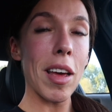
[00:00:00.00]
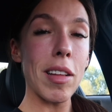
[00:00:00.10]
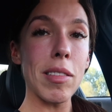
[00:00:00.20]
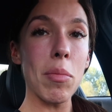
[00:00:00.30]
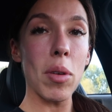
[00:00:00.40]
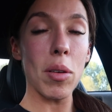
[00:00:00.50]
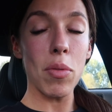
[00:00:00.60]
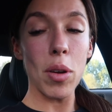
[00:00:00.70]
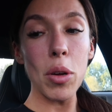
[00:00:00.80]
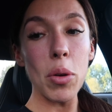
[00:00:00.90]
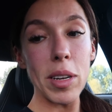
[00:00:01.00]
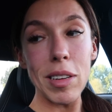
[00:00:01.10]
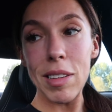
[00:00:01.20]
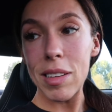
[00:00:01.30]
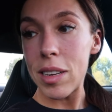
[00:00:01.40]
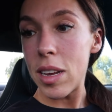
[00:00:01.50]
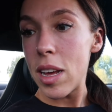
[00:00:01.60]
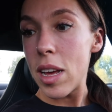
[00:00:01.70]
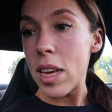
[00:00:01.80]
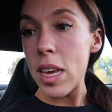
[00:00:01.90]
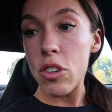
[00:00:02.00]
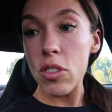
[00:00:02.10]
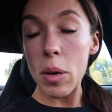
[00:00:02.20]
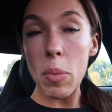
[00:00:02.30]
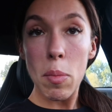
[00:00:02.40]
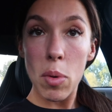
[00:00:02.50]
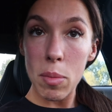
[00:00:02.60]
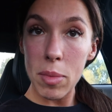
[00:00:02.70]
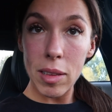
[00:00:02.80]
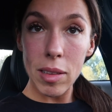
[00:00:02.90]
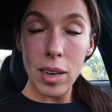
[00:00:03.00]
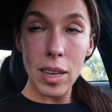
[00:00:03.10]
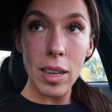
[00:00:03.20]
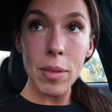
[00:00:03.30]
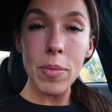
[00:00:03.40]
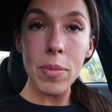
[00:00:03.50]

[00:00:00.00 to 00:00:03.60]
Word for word: getting some blood flow and yeah, just get a pump on basically.